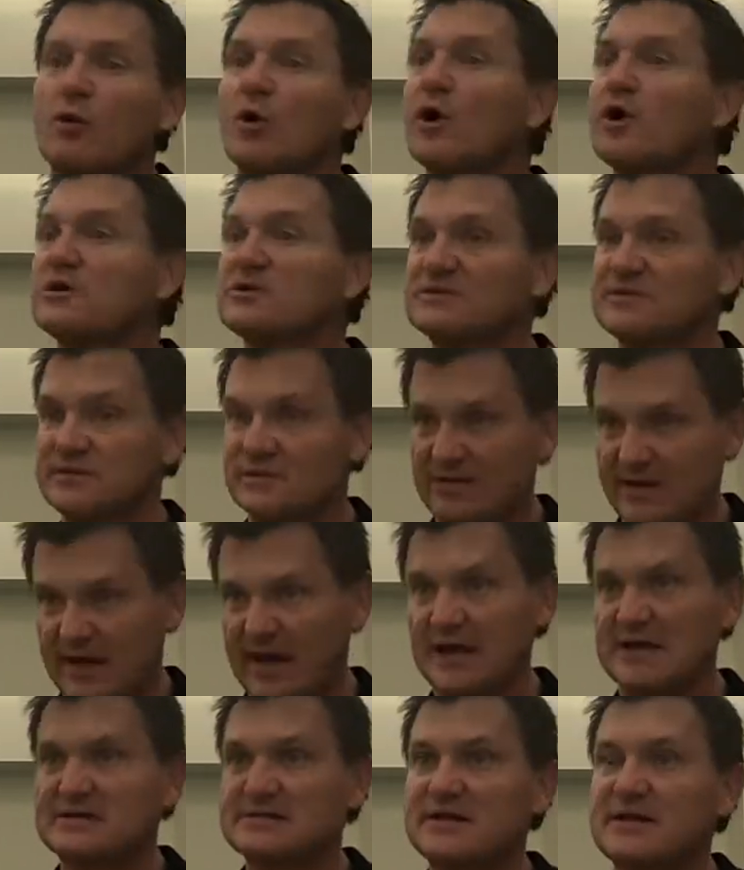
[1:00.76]
it works,
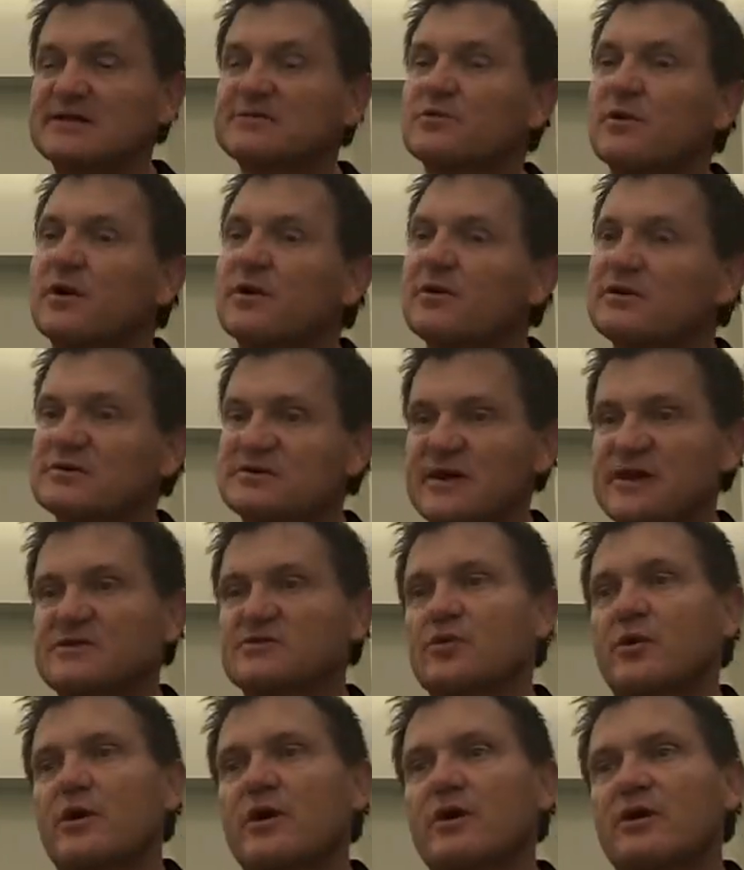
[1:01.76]
yes. It's one of those
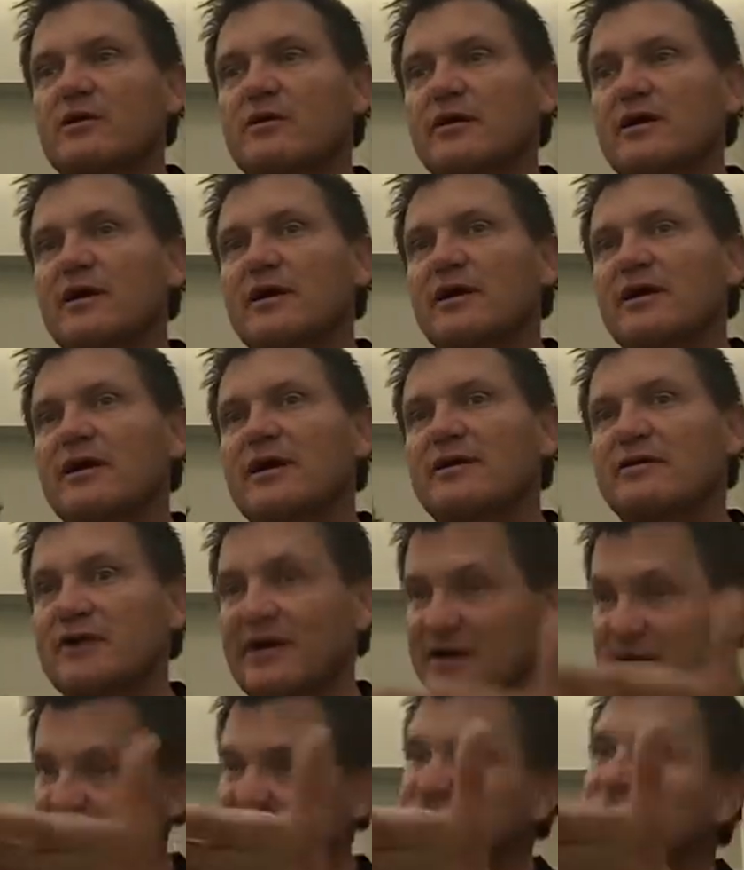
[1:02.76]
things where,
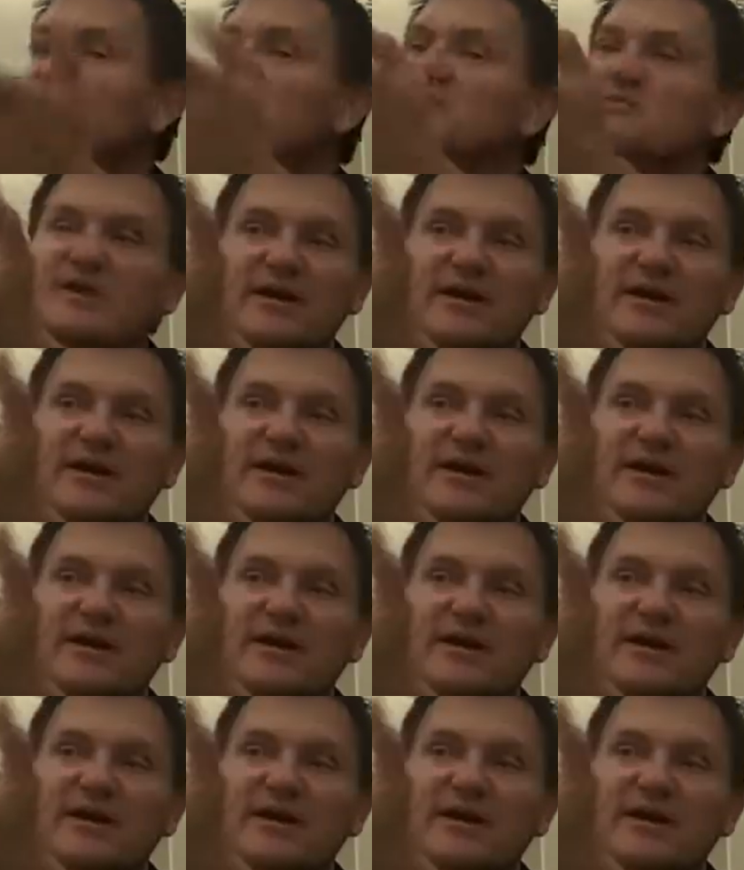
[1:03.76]
like you